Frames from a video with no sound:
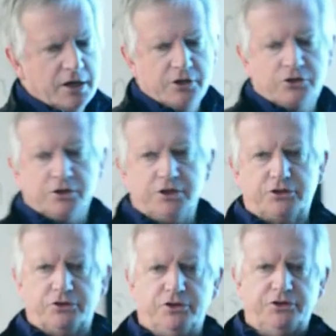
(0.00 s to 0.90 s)
so that
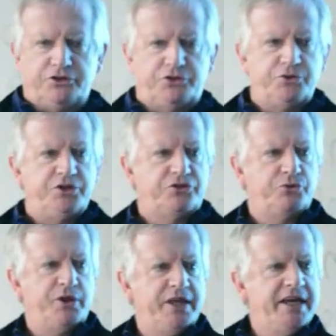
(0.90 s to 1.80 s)
certain streets
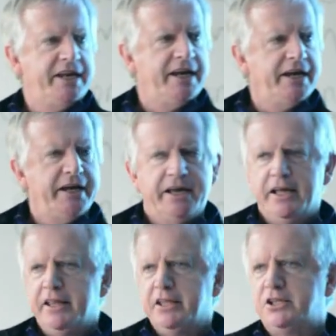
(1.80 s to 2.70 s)
within
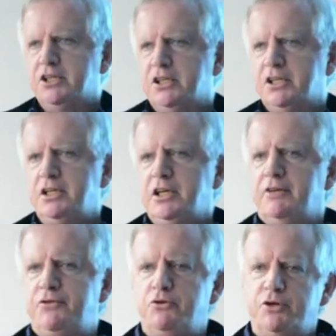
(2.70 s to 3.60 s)
the city.
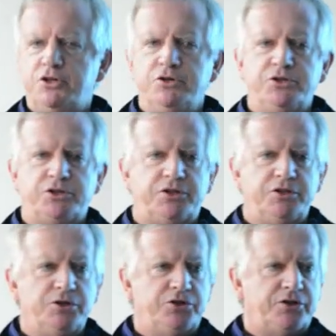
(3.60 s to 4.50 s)
If you reduced the
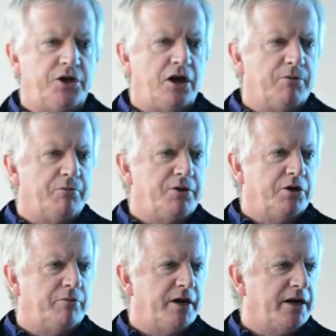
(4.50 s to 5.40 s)
use of the
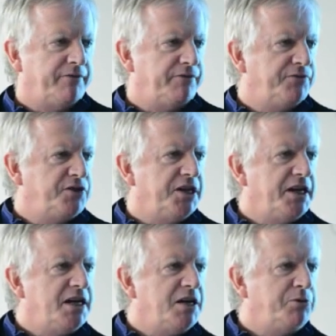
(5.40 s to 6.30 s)
automobile by 50 to
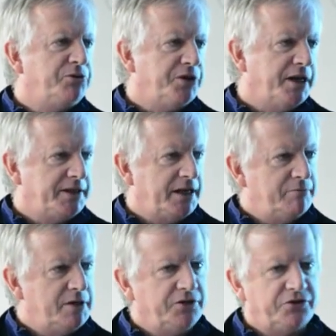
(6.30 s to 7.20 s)
80 percent, that
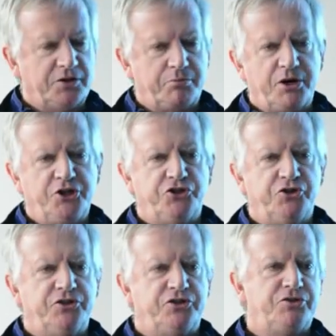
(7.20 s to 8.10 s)
means that the pressure
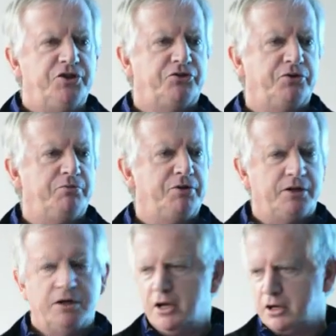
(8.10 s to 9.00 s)
on streets would be
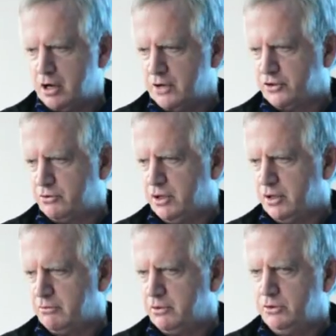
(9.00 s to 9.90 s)

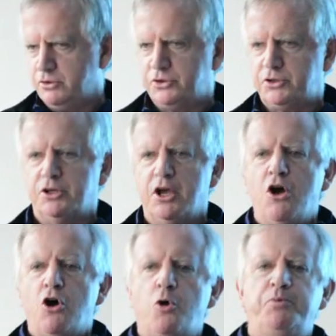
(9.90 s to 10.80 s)
consequently reduced.
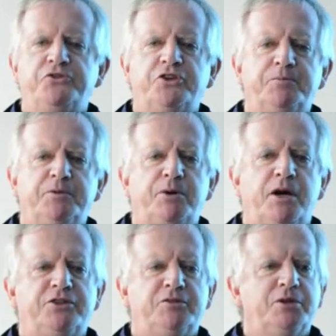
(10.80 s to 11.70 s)
Opens up the
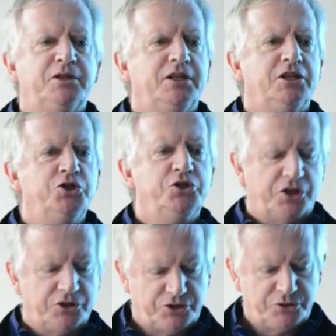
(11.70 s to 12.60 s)
possibility to use
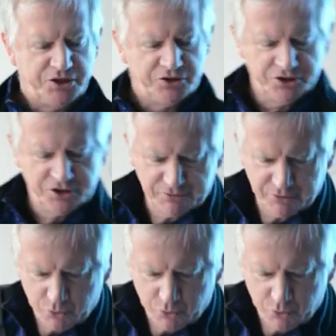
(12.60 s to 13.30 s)
our streets in different